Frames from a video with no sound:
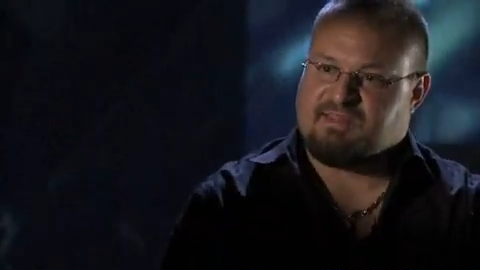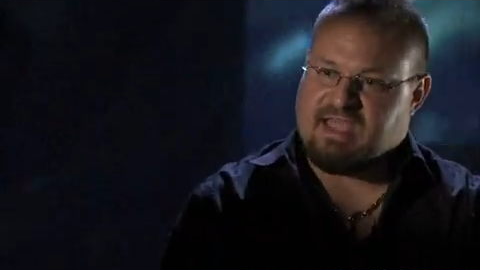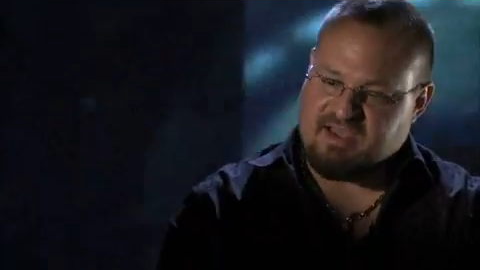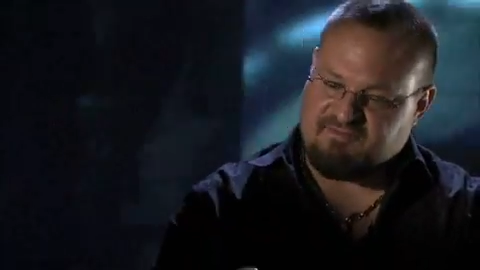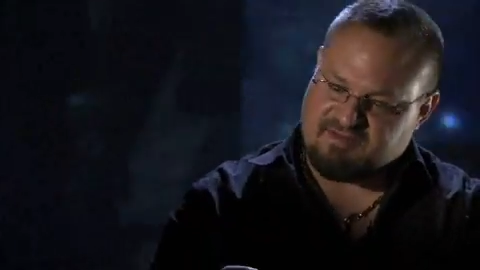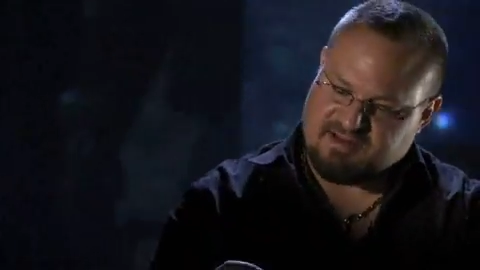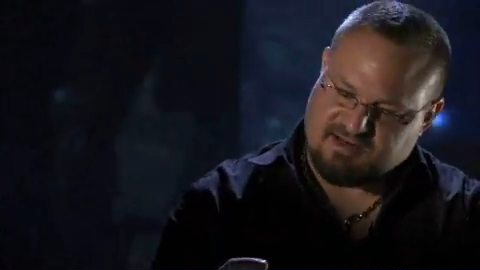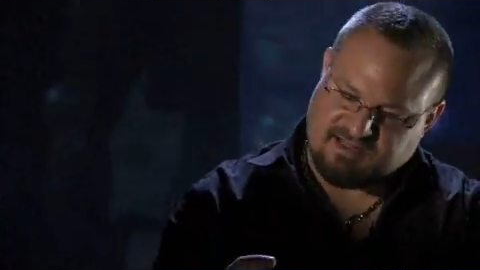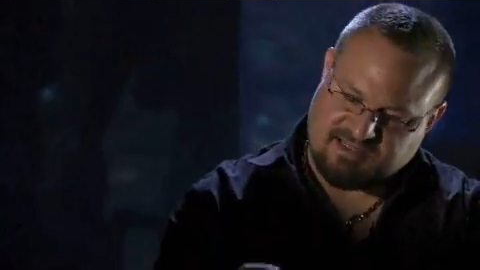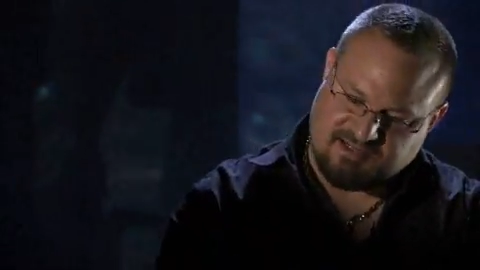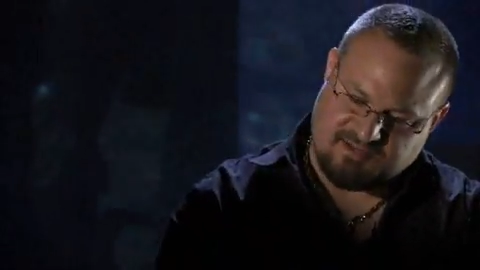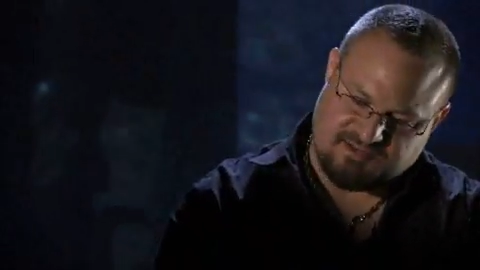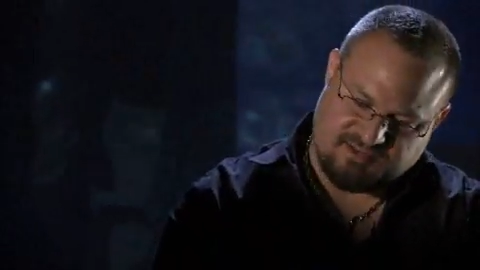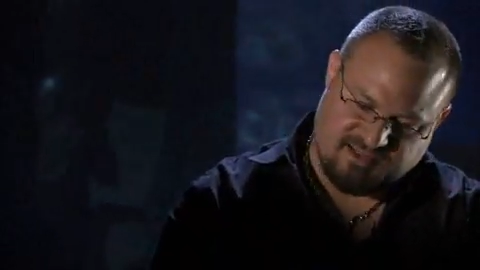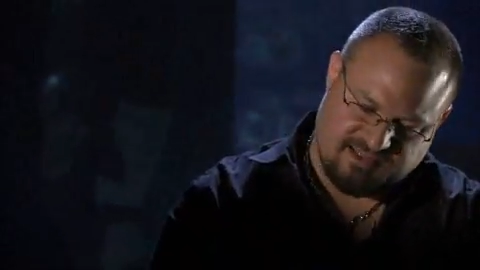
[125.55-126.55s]
and they have it in a
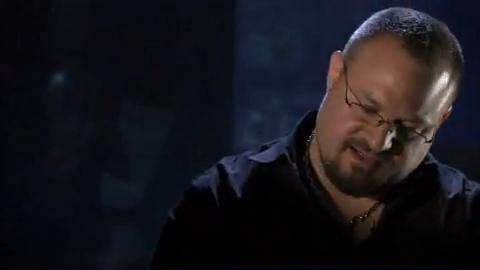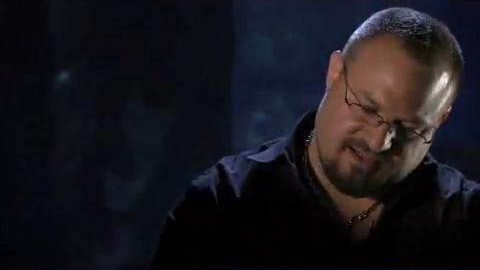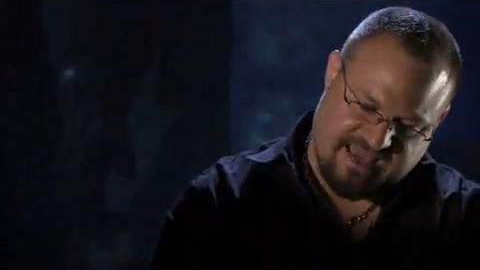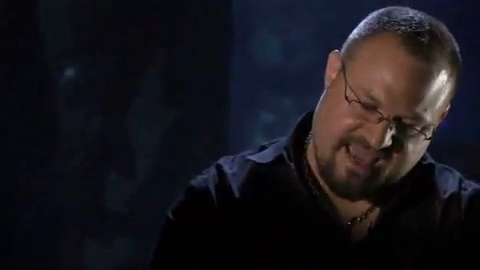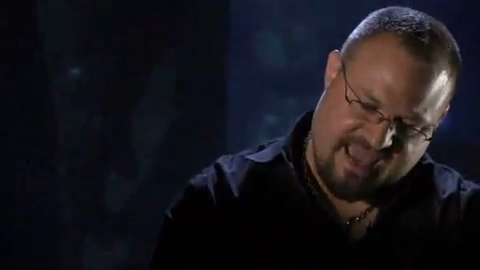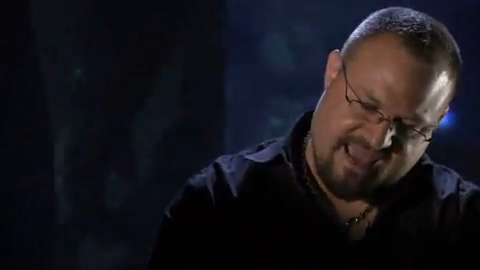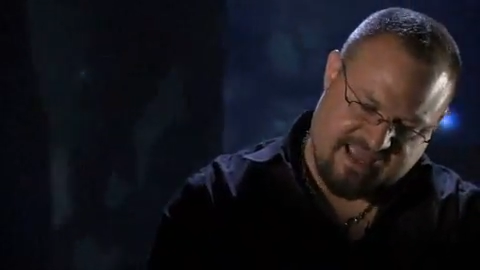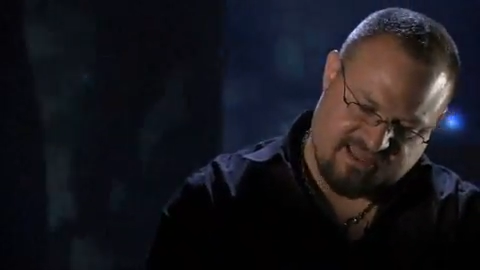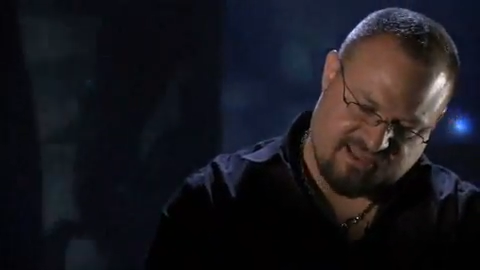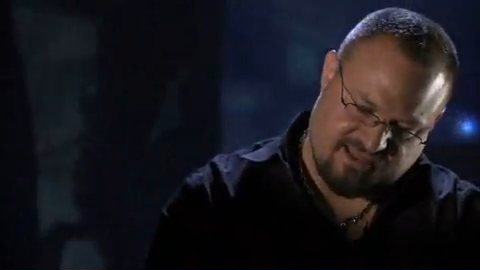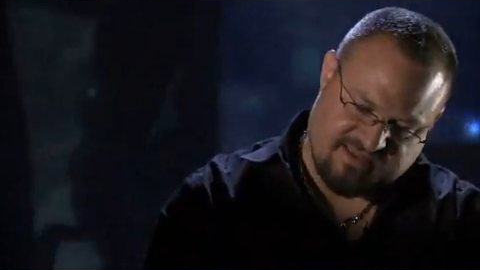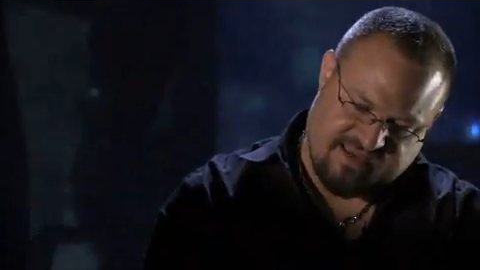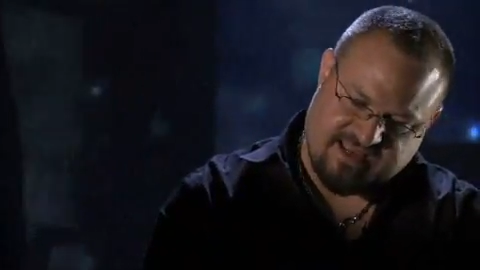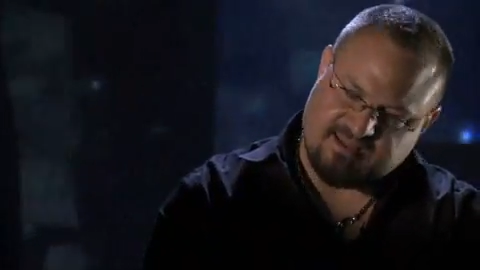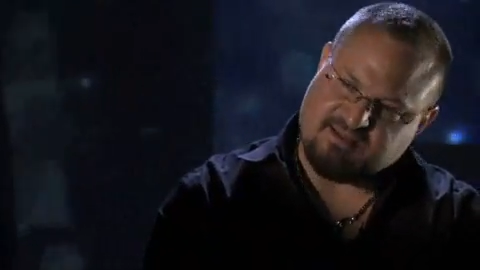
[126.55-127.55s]
little cage
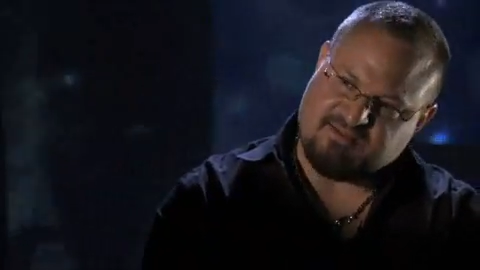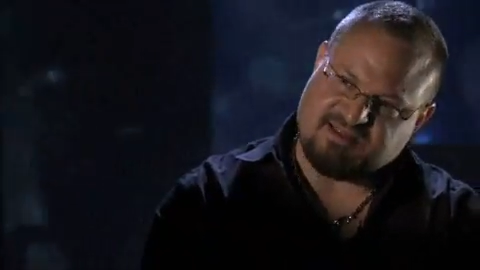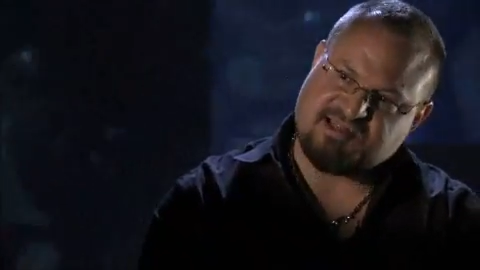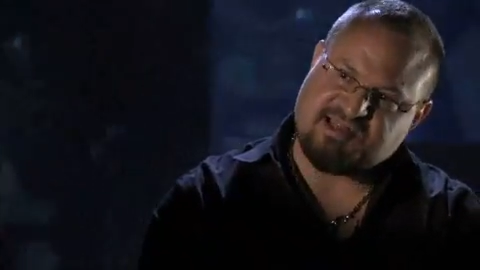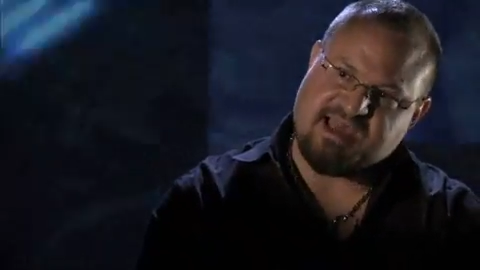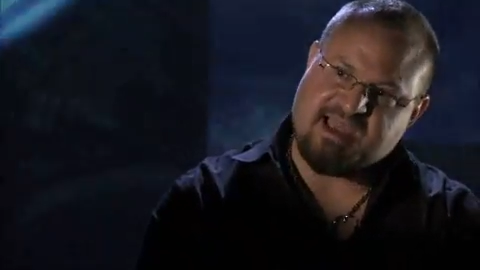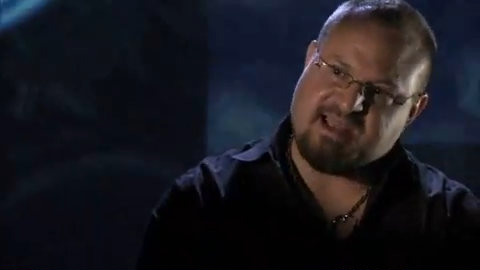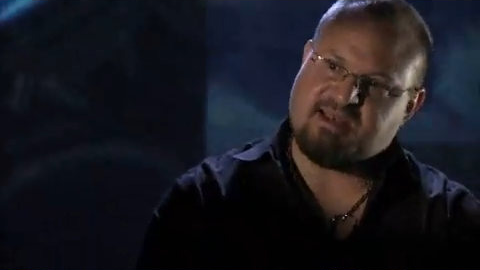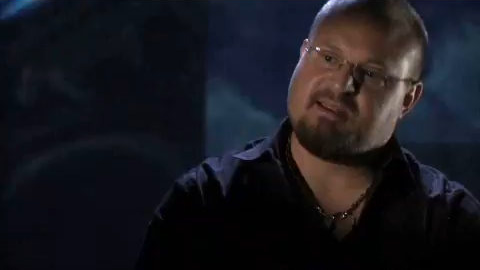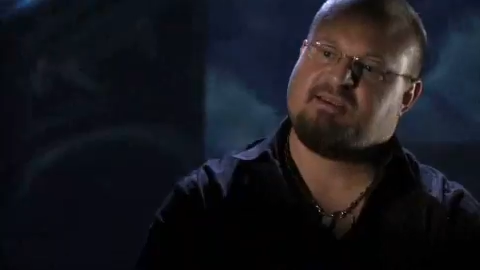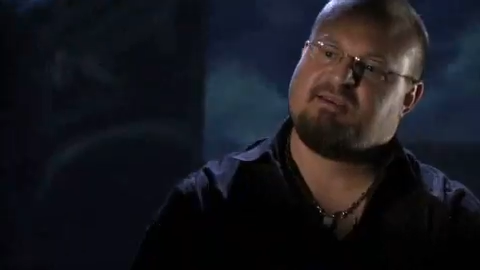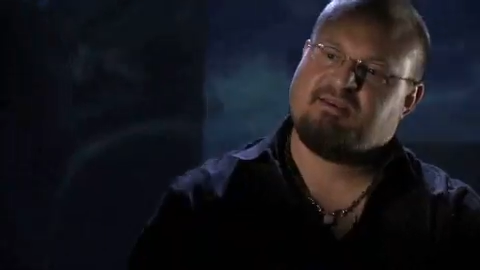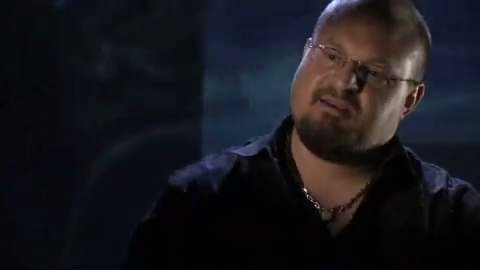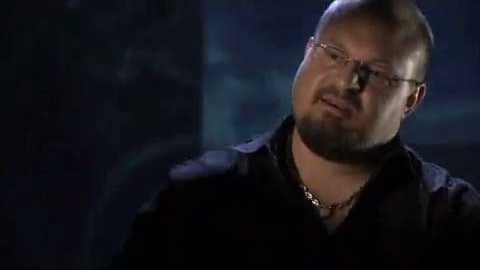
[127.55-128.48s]
on the end of the chain,